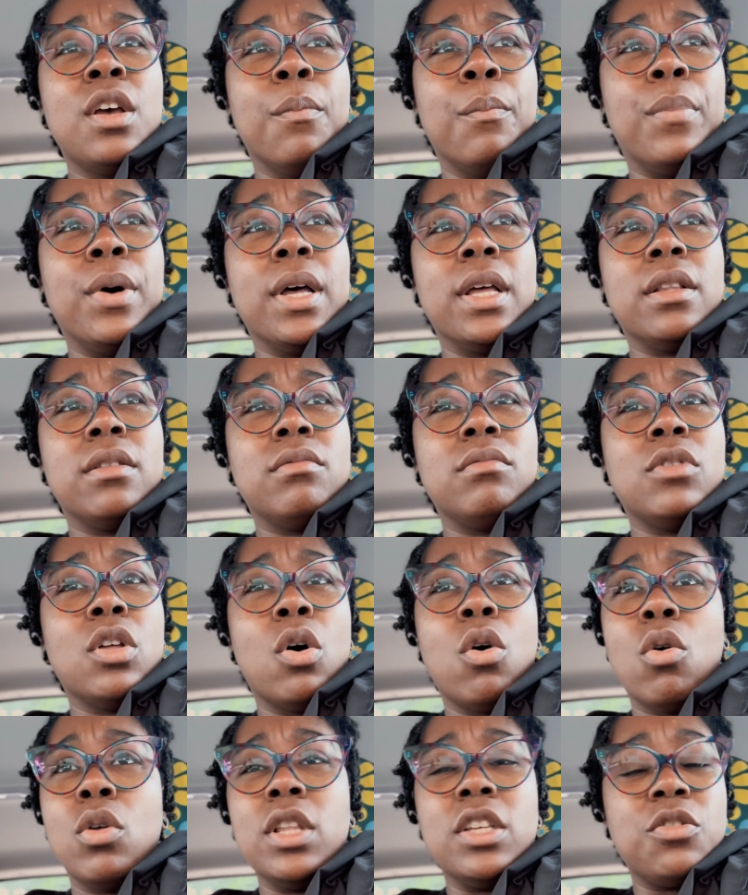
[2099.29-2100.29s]
but the
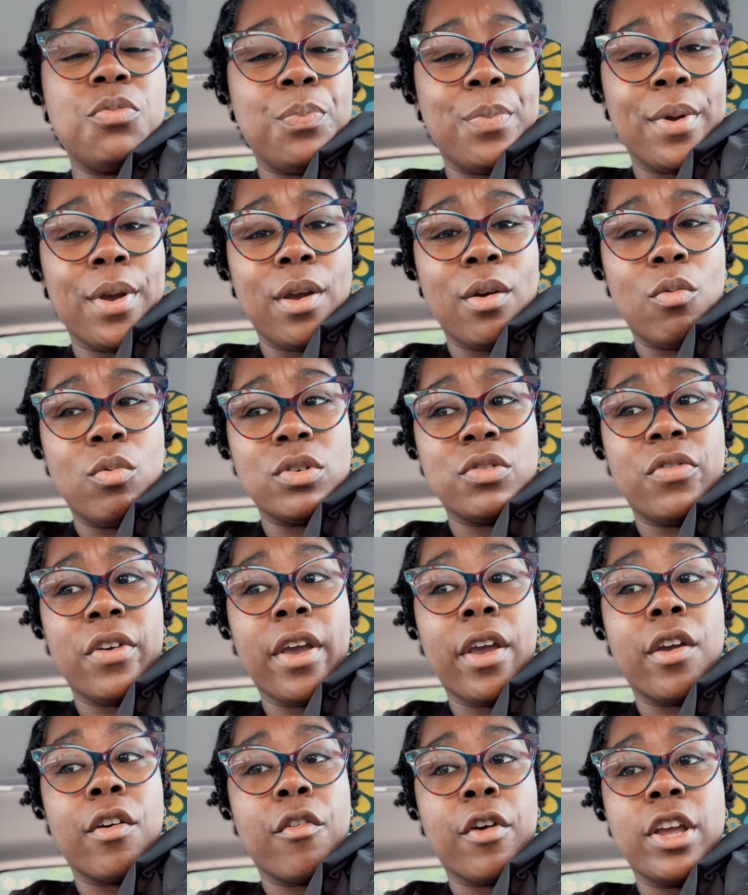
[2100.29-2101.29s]
Holy Spirit was
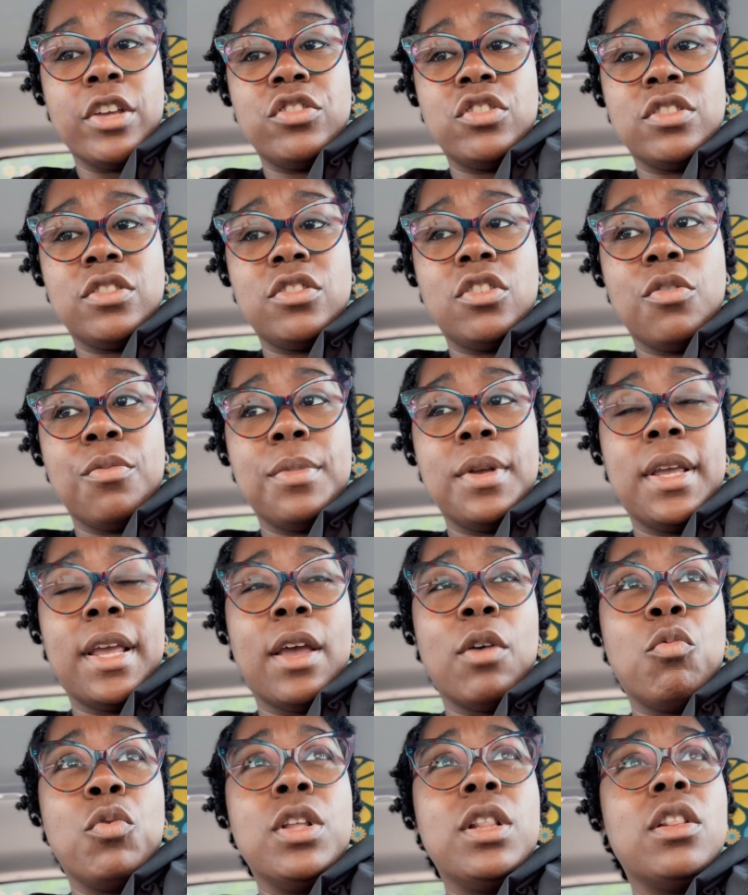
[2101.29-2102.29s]
very gracious to me, and we